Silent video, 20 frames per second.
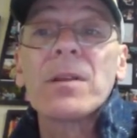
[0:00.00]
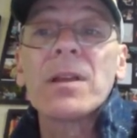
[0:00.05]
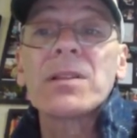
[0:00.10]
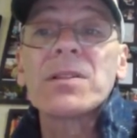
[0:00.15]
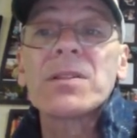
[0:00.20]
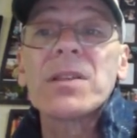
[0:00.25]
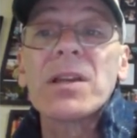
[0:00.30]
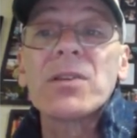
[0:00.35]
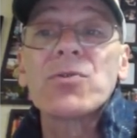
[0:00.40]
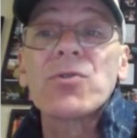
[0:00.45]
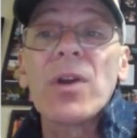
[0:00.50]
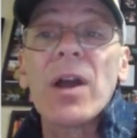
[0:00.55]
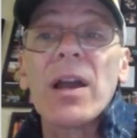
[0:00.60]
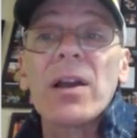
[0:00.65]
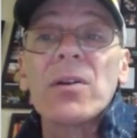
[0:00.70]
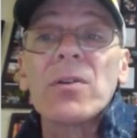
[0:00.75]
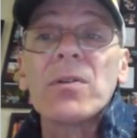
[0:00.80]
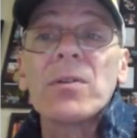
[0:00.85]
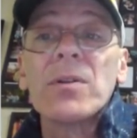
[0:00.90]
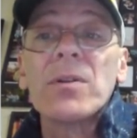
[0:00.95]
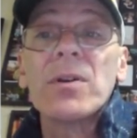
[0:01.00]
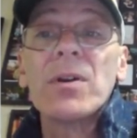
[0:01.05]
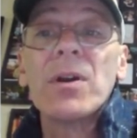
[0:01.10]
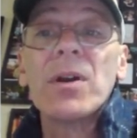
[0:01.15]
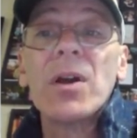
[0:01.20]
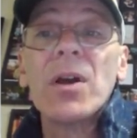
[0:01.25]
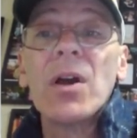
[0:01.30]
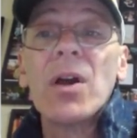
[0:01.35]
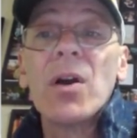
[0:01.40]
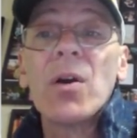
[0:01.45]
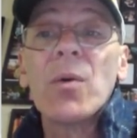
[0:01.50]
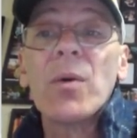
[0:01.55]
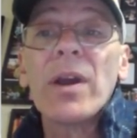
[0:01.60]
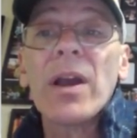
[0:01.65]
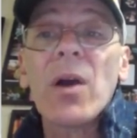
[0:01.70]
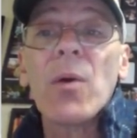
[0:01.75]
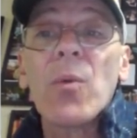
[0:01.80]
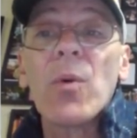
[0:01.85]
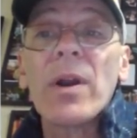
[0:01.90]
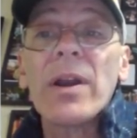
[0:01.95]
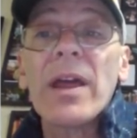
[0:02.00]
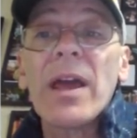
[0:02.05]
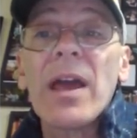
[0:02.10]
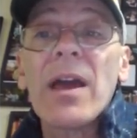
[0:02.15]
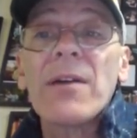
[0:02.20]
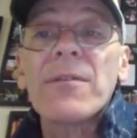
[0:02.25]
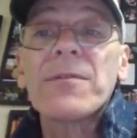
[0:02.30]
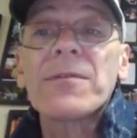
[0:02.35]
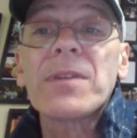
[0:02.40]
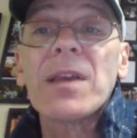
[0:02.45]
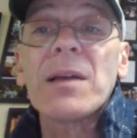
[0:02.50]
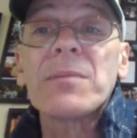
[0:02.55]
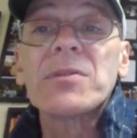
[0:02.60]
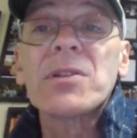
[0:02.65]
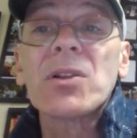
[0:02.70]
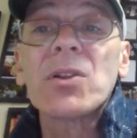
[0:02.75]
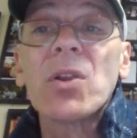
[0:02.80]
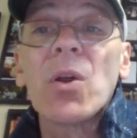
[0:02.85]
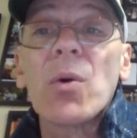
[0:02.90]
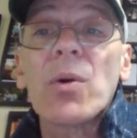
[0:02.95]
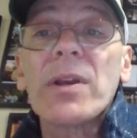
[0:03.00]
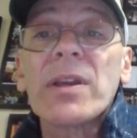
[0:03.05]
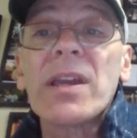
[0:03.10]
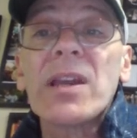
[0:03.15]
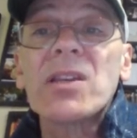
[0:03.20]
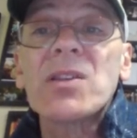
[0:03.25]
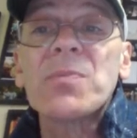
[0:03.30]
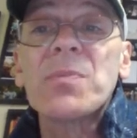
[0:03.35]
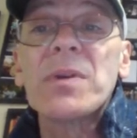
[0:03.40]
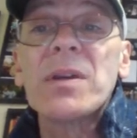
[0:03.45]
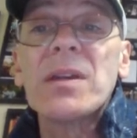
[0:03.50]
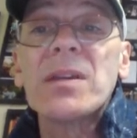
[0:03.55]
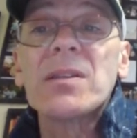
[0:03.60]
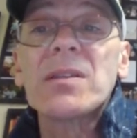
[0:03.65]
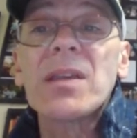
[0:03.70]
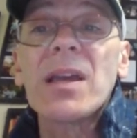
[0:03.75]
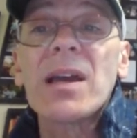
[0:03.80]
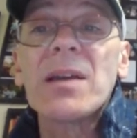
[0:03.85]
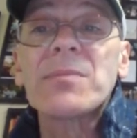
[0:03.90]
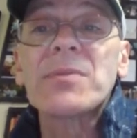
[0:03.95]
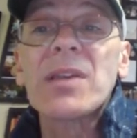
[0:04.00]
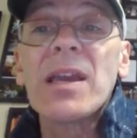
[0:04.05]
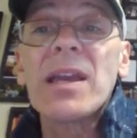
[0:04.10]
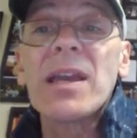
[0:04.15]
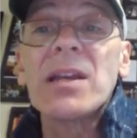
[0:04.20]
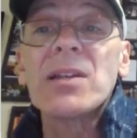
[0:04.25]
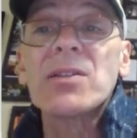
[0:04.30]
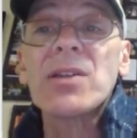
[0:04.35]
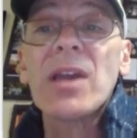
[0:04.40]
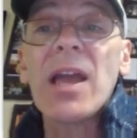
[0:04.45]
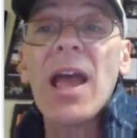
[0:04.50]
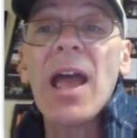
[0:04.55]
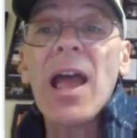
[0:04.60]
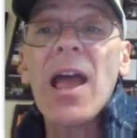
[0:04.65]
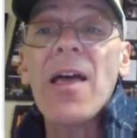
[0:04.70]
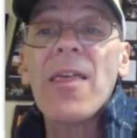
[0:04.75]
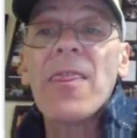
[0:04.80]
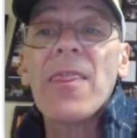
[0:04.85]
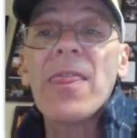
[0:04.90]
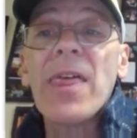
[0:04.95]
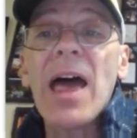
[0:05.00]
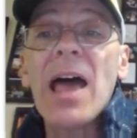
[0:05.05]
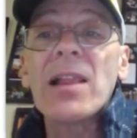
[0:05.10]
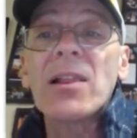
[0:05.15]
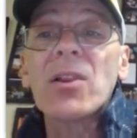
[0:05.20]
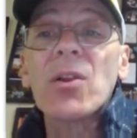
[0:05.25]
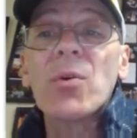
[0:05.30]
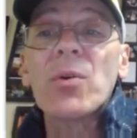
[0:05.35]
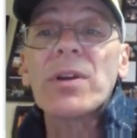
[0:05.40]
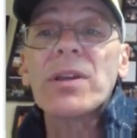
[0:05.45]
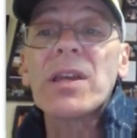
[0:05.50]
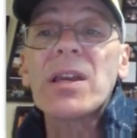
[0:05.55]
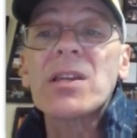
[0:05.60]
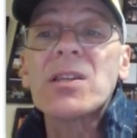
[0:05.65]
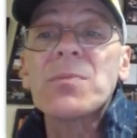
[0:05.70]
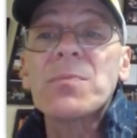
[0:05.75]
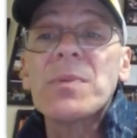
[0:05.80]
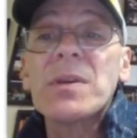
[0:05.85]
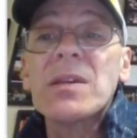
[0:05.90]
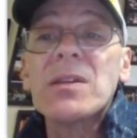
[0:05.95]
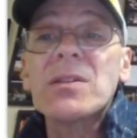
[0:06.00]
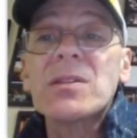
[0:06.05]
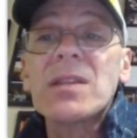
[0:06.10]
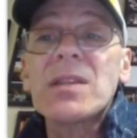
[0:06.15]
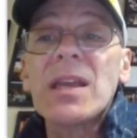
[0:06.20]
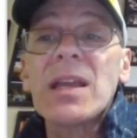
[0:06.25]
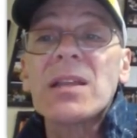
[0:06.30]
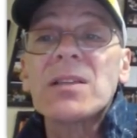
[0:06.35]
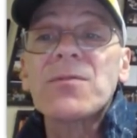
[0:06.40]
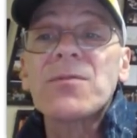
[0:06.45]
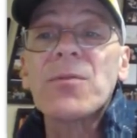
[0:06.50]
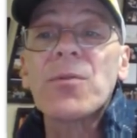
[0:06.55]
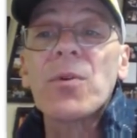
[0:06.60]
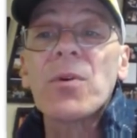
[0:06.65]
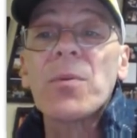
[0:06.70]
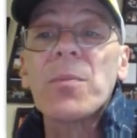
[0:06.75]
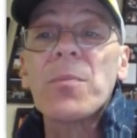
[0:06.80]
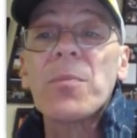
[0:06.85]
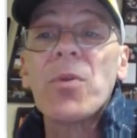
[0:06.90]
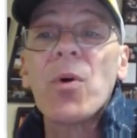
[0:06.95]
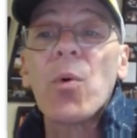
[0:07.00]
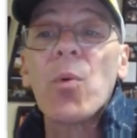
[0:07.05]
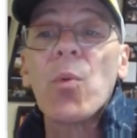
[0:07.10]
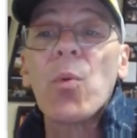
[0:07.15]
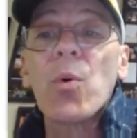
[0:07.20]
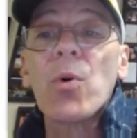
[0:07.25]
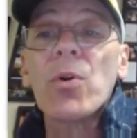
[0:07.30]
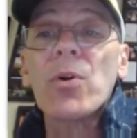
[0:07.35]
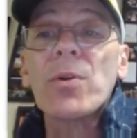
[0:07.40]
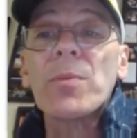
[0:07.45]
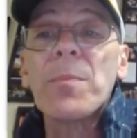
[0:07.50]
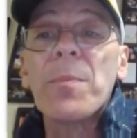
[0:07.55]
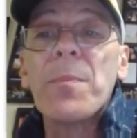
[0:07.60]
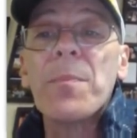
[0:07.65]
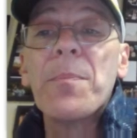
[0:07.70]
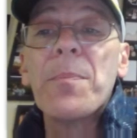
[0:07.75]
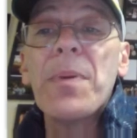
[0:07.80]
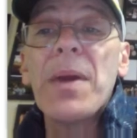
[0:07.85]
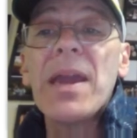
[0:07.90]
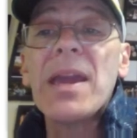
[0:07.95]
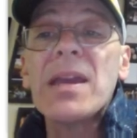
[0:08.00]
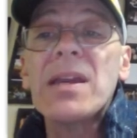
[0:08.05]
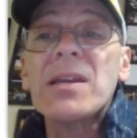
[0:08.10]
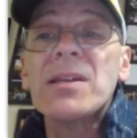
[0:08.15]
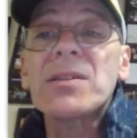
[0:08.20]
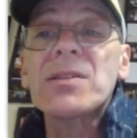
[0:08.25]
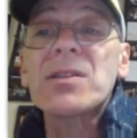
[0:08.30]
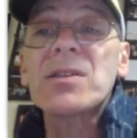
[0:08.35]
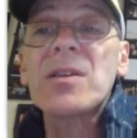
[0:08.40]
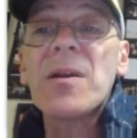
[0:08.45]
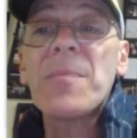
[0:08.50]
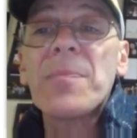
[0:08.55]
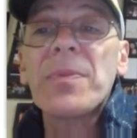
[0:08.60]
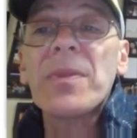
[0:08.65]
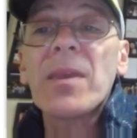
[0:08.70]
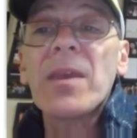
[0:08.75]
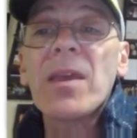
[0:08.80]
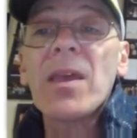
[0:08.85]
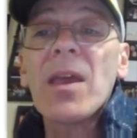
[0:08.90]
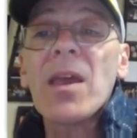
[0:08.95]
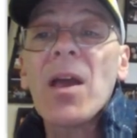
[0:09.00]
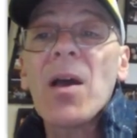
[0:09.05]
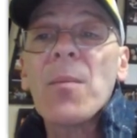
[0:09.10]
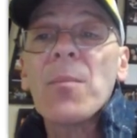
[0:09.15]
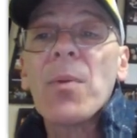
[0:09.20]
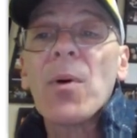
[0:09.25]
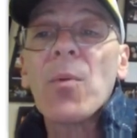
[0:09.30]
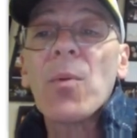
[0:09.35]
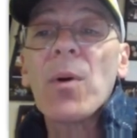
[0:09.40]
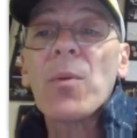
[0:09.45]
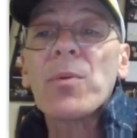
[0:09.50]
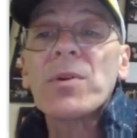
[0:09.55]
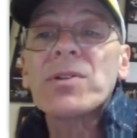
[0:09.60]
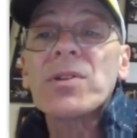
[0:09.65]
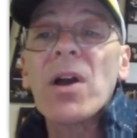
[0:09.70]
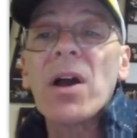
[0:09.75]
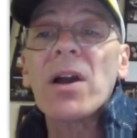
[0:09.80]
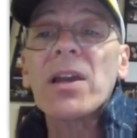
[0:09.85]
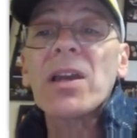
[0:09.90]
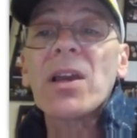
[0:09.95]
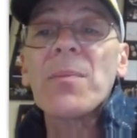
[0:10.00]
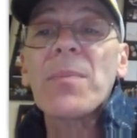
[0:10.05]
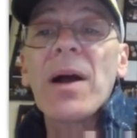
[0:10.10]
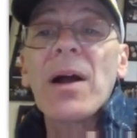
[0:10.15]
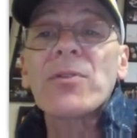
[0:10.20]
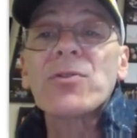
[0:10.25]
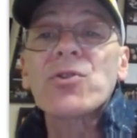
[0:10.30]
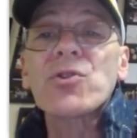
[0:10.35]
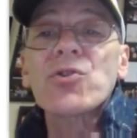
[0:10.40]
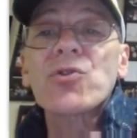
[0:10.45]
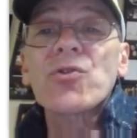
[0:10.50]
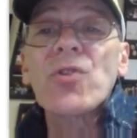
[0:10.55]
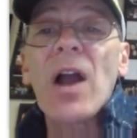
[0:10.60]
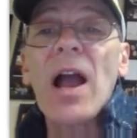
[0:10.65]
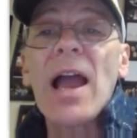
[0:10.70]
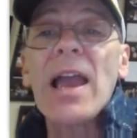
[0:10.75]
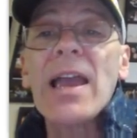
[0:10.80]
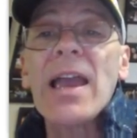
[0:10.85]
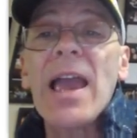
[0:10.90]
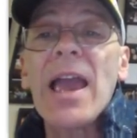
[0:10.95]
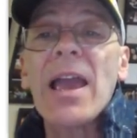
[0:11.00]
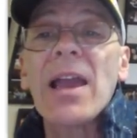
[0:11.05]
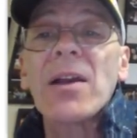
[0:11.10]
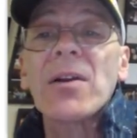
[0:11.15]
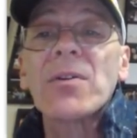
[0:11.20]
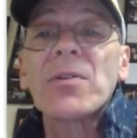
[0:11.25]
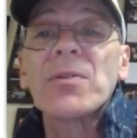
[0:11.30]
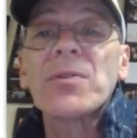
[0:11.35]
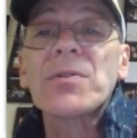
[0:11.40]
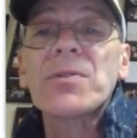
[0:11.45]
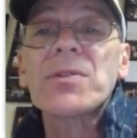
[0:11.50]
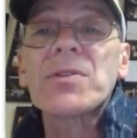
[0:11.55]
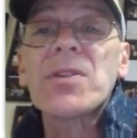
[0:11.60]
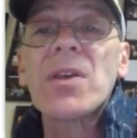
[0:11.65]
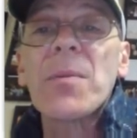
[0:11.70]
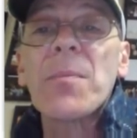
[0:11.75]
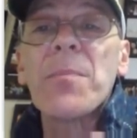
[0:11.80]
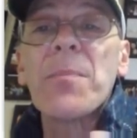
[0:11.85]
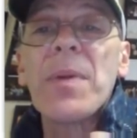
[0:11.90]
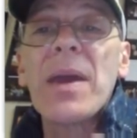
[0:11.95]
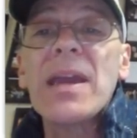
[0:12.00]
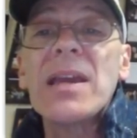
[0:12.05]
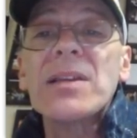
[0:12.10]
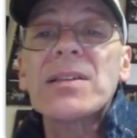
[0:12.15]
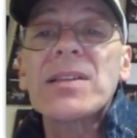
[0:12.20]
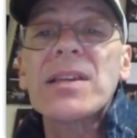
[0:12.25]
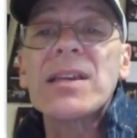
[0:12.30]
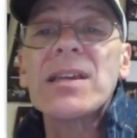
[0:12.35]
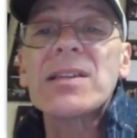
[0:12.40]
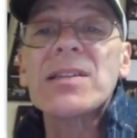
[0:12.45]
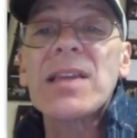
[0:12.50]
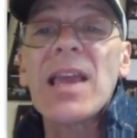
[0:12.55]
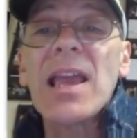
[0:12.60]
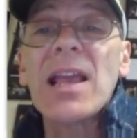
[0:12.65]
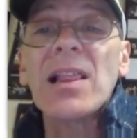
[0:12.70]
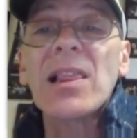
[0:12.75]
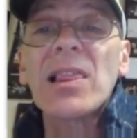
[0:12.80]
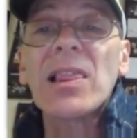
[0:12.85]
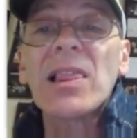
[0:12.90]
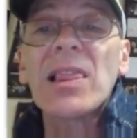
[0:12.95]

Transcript: Let's say triangle. We got 1/2 times lowercase b times h, and that lowercase b stands for the word base. But when we're talking about triangles, the base is a